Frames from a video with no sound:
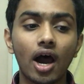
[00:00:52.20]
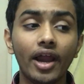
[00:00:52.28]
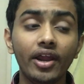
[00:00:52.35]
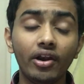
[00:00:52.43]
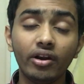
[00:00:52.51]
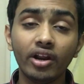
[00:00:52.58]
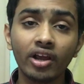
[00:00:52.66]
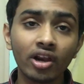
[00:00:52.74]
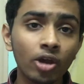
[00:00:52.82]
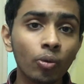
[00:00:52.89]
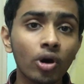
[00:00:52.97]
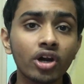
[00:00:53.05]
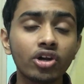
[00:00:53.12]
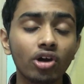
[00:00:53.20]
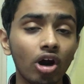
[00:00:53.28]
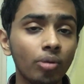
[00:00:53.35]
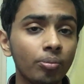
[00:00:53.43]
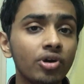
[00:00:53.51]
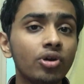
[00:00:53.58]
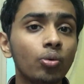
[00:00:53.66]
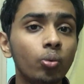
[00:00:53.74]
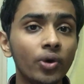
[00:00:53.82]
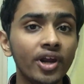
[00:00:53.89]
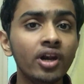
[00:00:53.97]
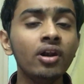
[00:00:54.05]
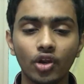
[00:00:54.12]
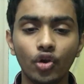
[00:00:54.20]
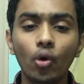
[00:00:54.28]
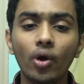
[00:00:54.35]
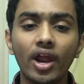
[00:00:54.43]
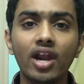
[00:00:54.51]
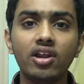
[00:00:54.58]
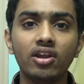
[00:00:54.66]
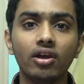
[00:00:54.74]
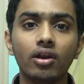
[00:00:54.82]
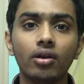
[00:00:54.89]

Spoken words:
I really want Dortmund to win. No hate here,